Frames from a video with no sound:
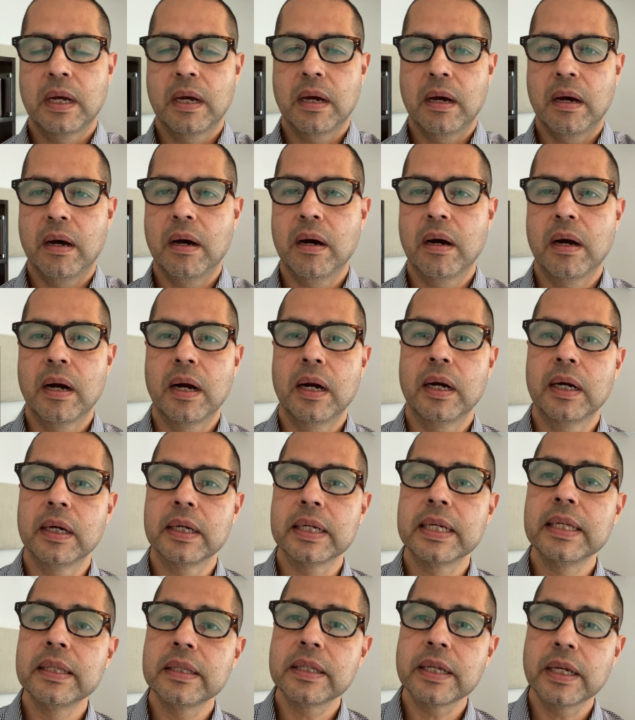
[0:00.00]
are
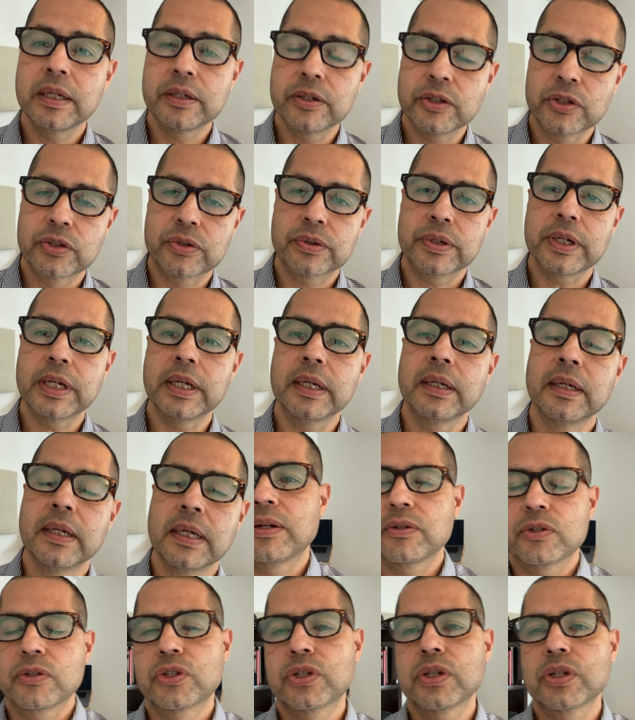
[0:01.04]
in the industry.
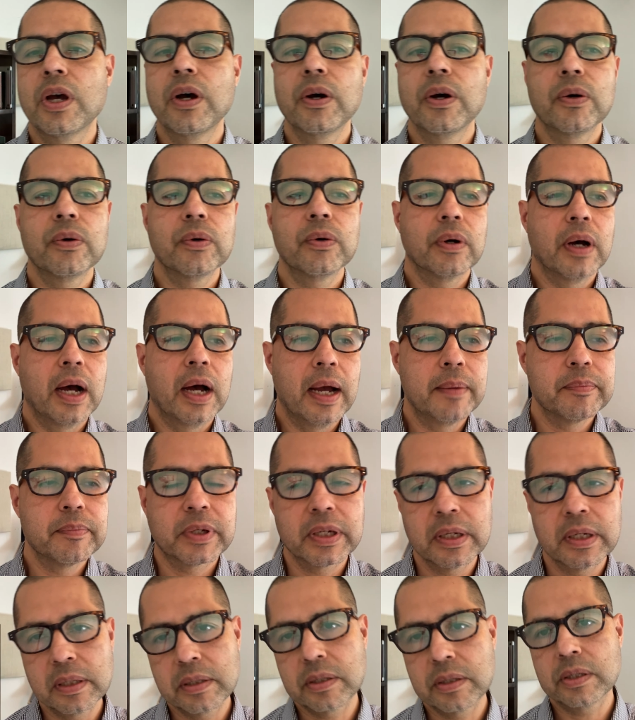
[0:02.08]
So I'm
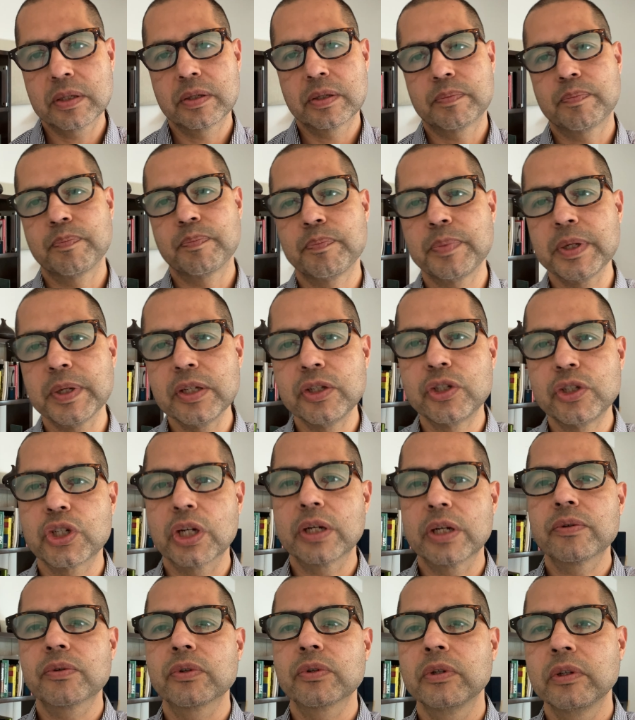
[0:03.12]
going to just be
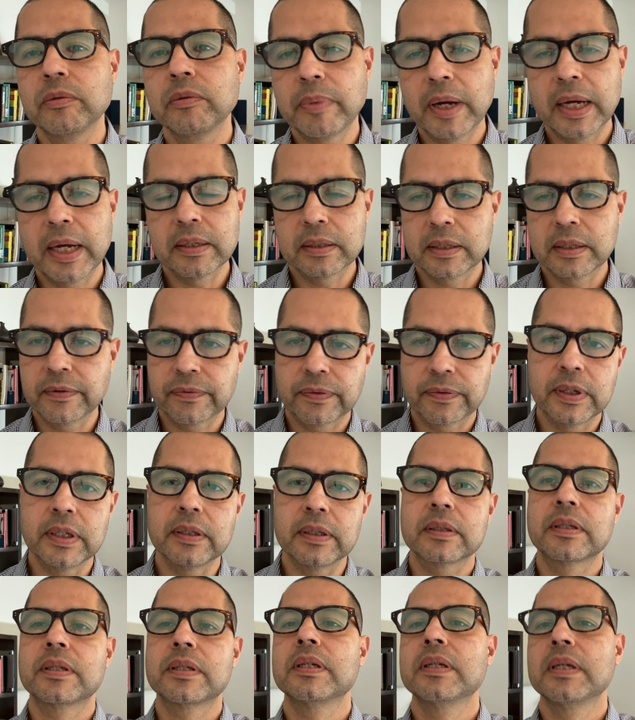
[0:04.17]
general about
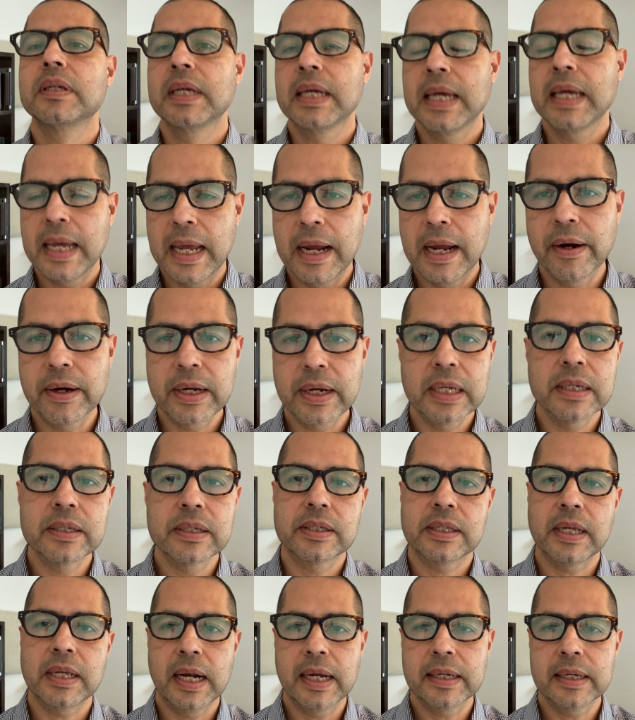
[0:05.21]
different areas
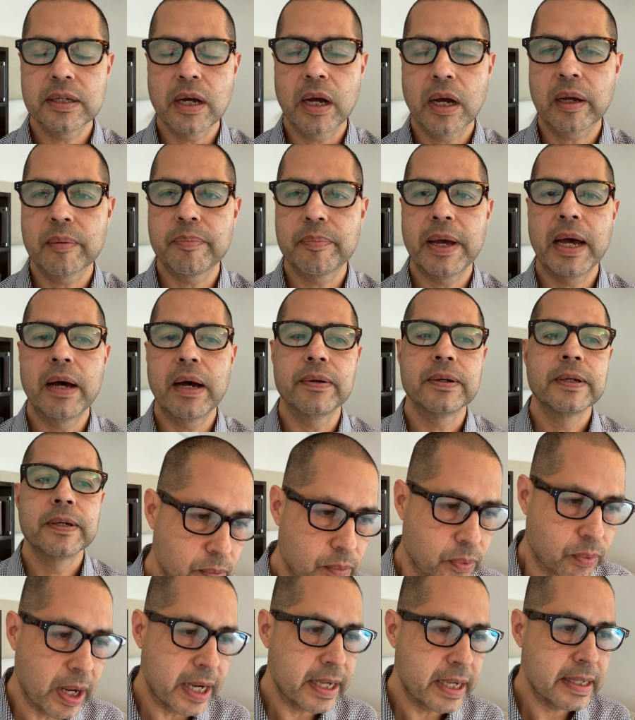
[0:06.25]
that I talk about.
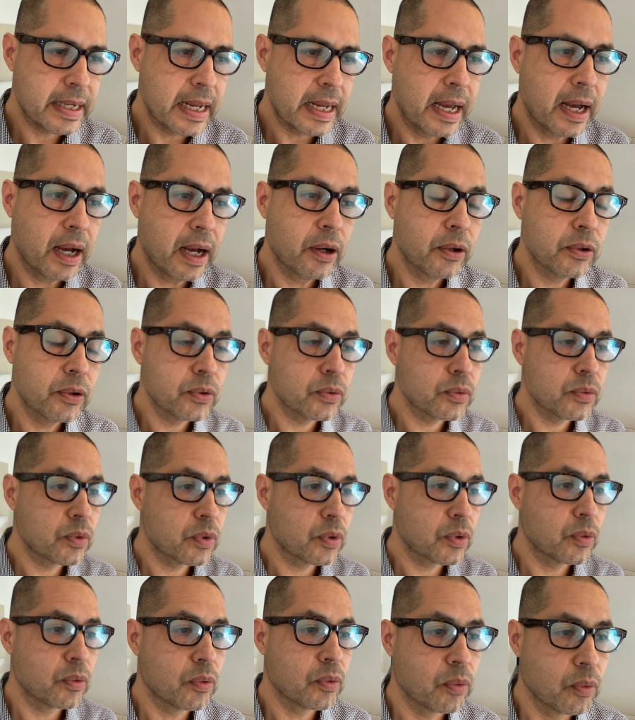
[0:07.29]
Right now,
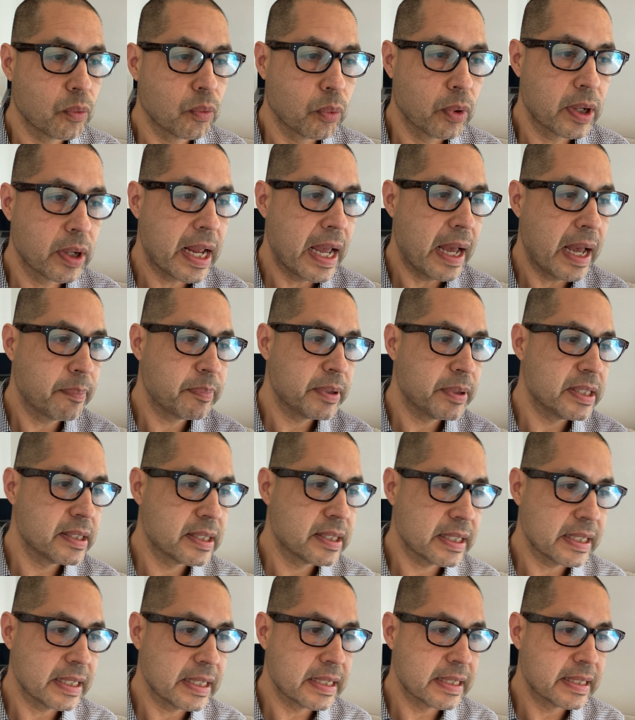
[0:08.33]
what happens
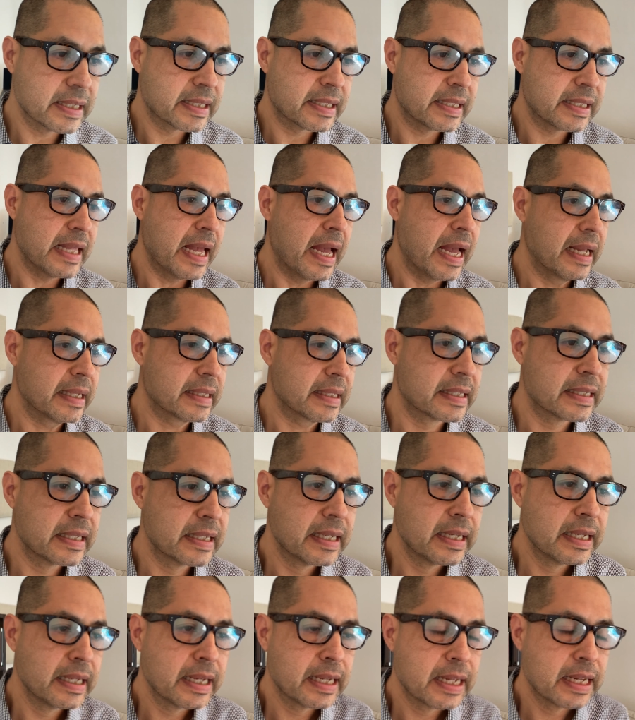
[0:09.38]
is that
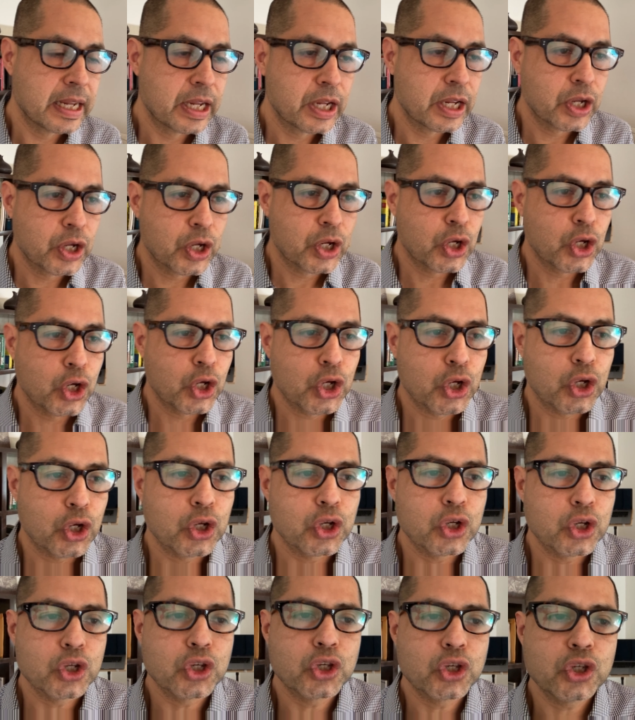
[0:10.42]

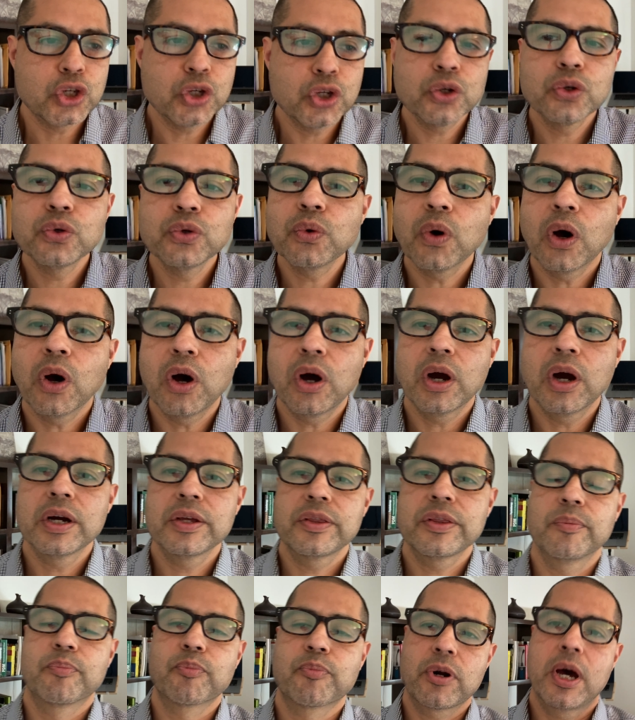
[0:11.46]
you are
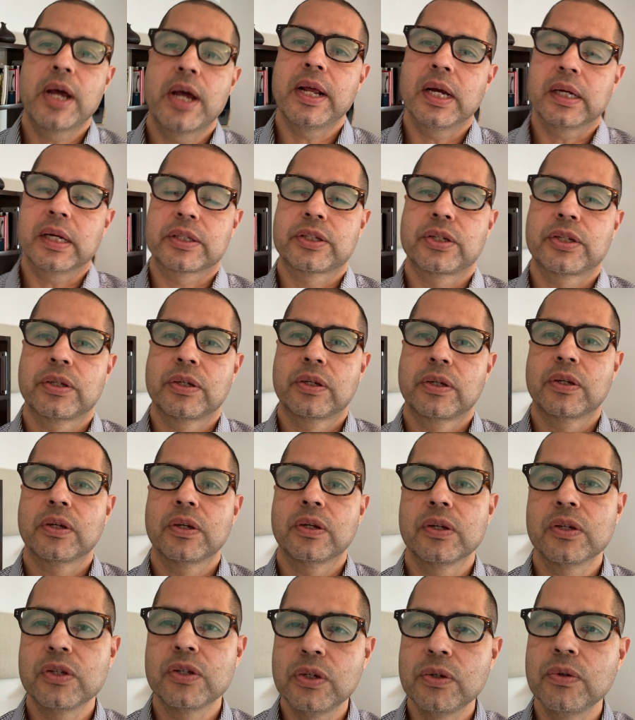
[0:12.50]
the product.
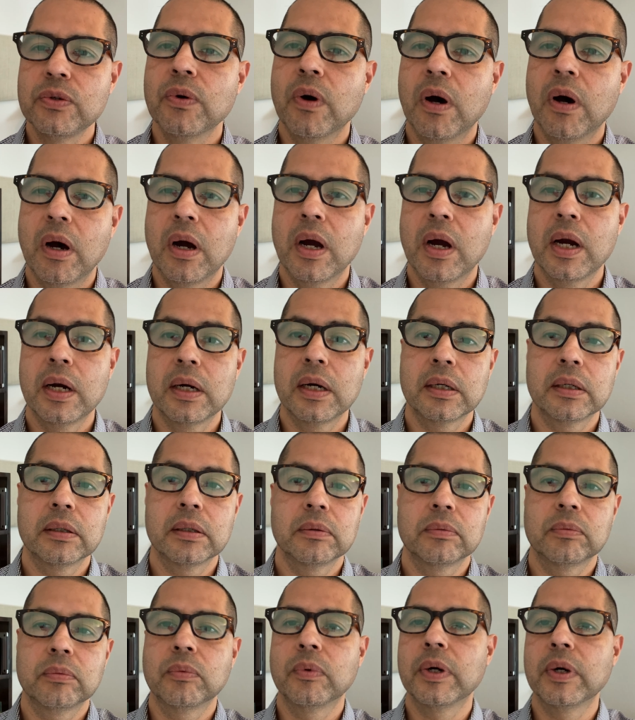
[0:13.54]
You are
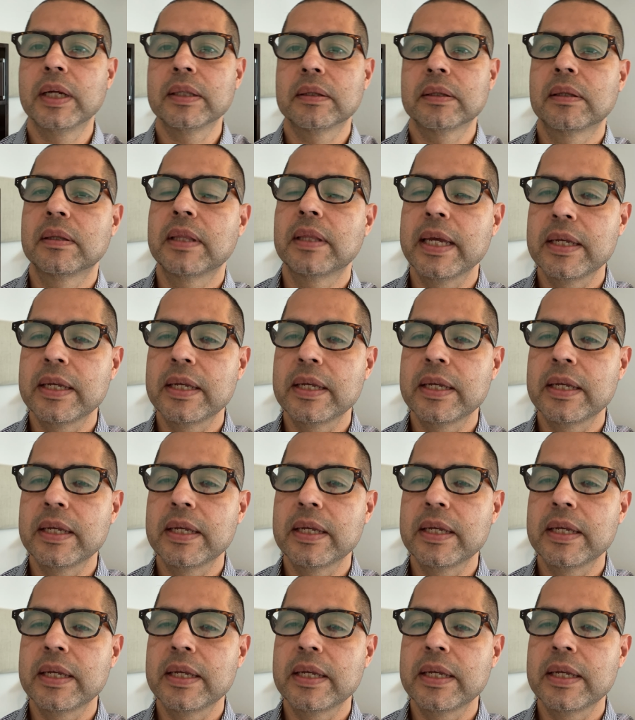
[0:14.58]
what they